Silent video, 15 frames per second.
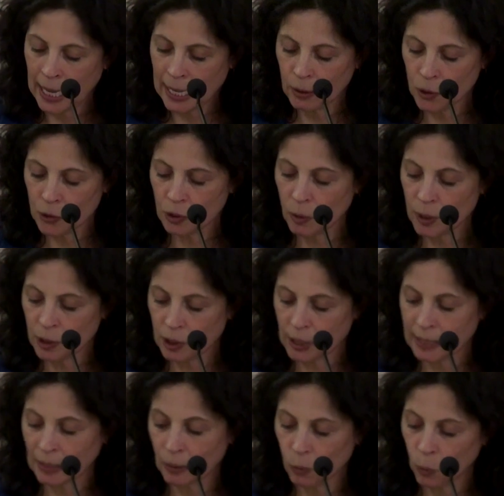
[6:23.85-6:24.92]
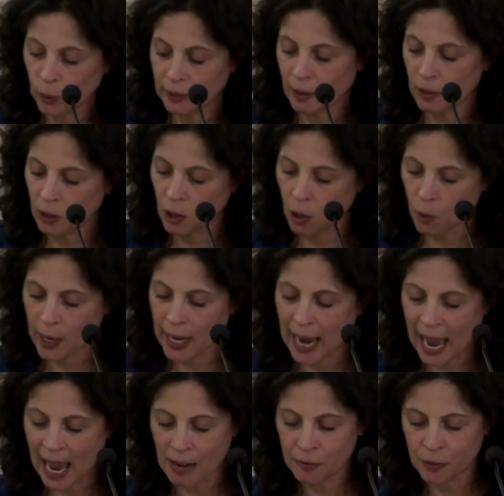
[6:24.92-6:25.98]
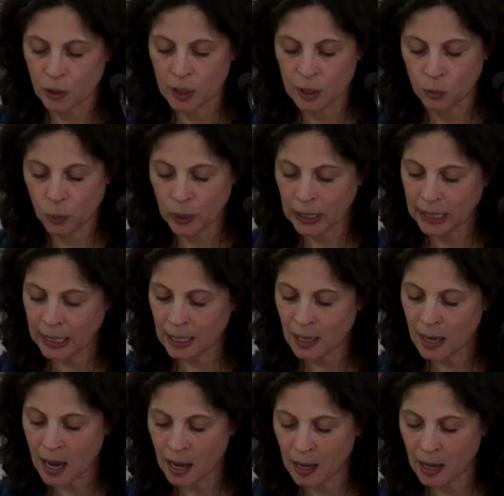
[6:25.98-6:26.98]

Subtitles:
and also understand that what they're going after is really,